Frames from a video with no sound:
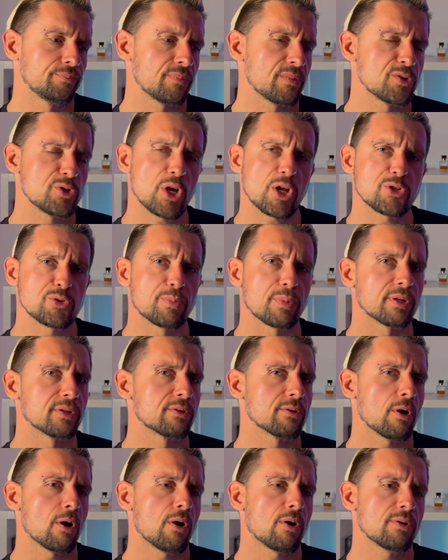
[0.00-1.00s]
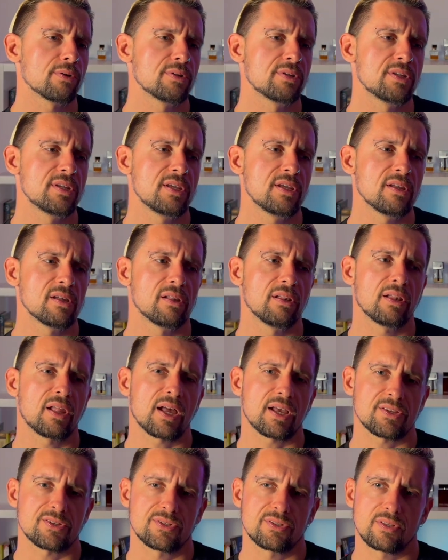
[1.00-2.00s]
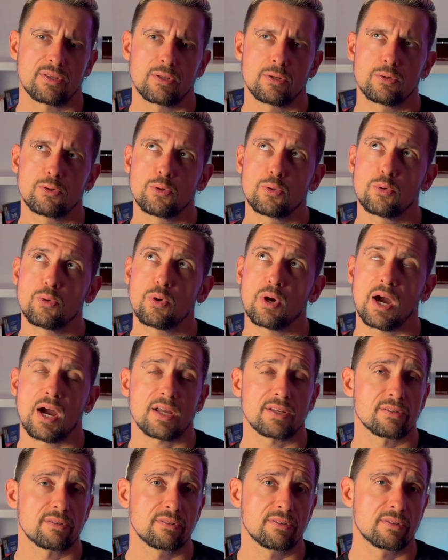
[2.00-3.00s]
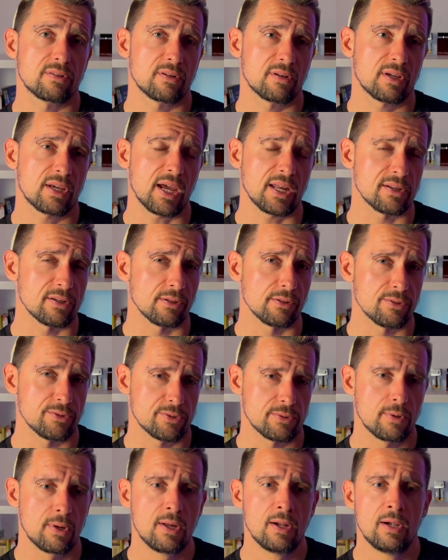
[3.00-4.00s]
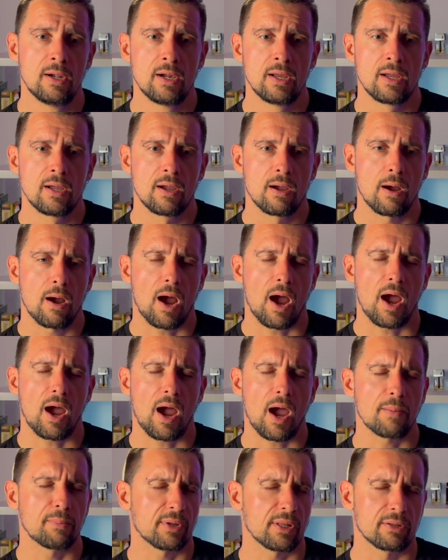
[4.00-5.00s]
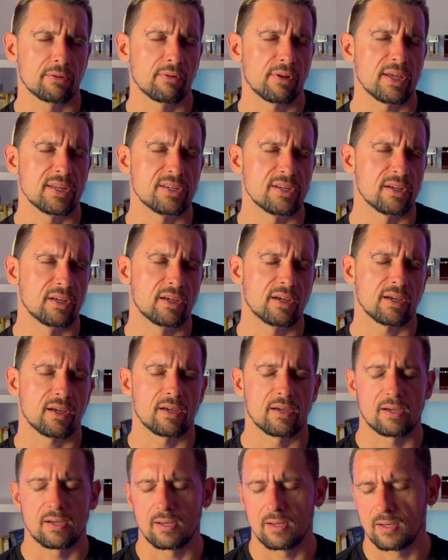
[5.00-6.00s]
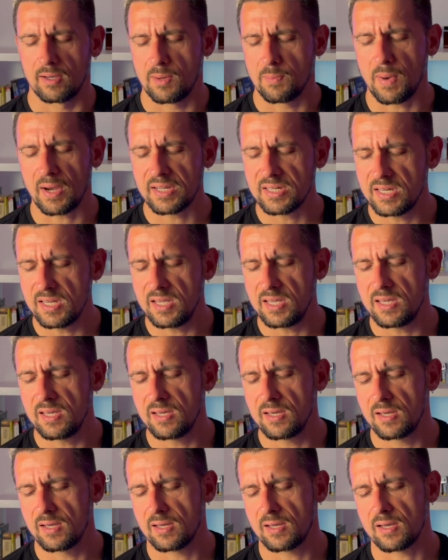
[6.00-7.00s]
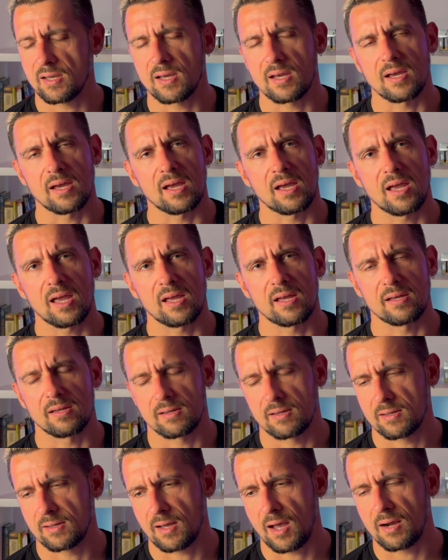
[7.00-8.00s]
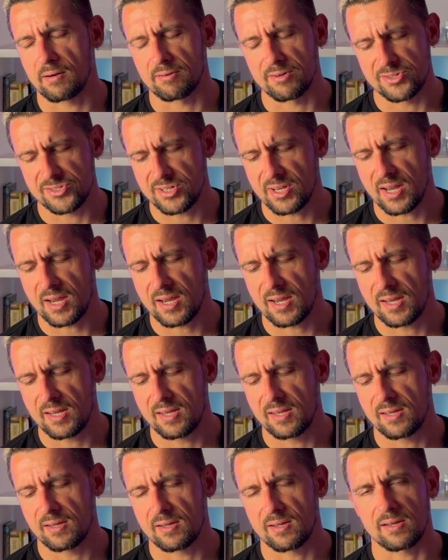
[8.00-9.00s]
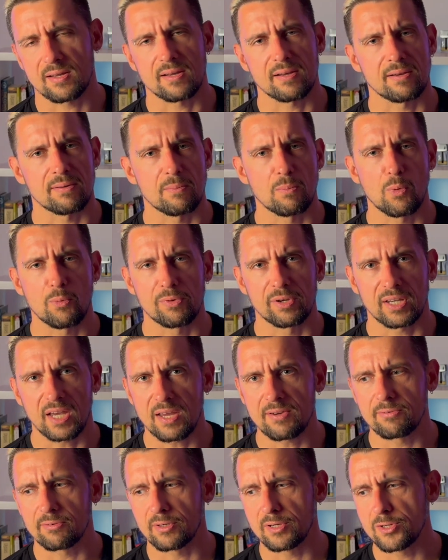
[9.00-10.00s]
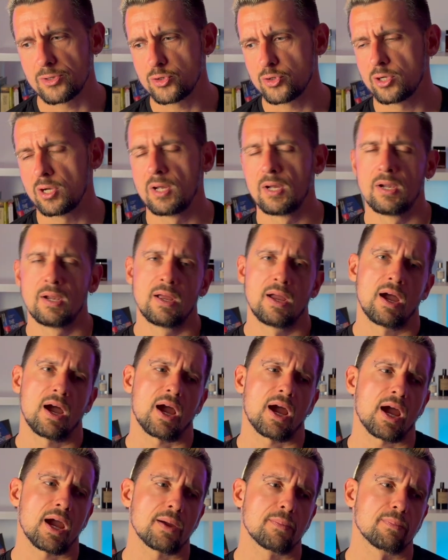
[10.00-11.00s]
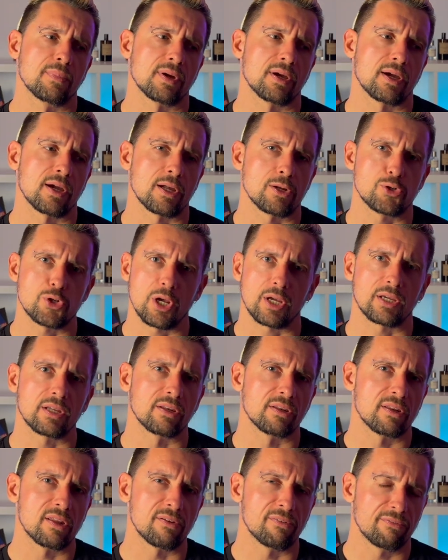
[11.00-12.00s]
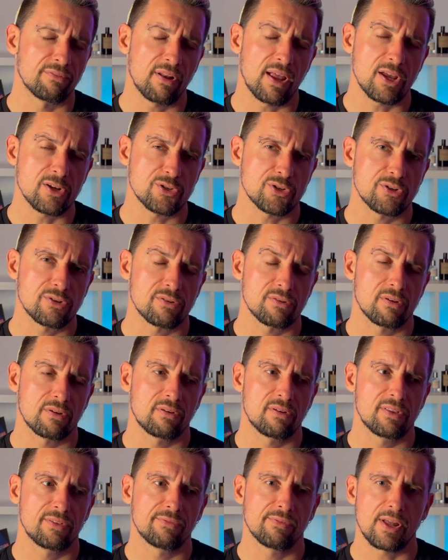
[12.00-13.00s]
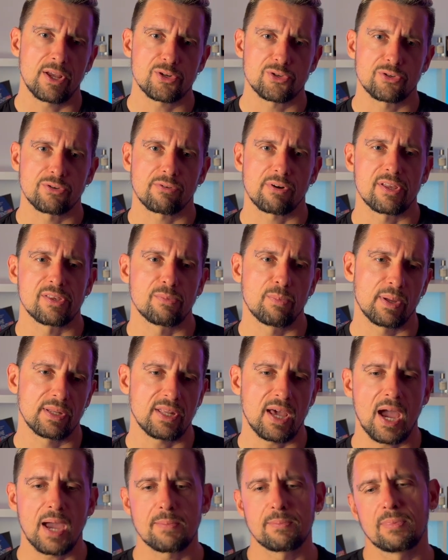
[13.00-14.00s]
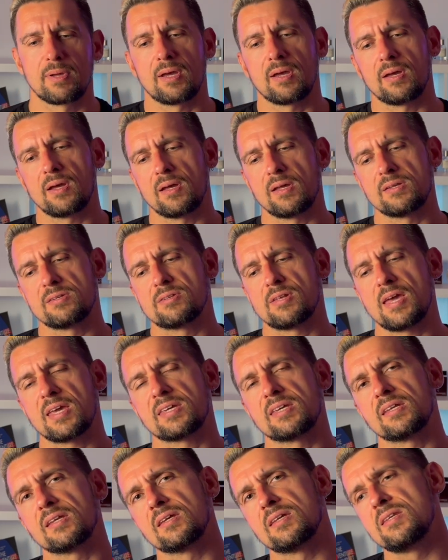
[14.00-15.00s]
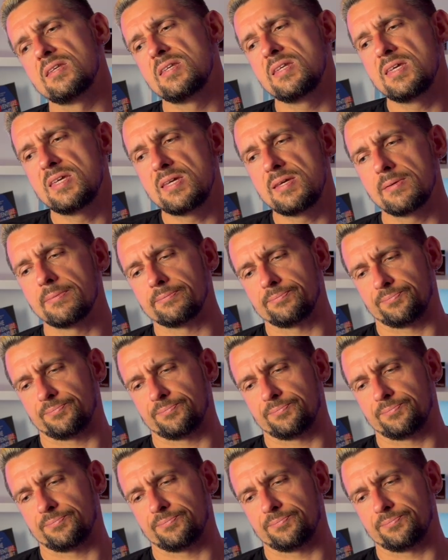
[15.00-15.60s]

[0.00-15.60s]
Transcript: judgment on the last 200 candles. I'm calculating MACD, RSI, moving average. I'm checking the inflation rate, but I'm taking the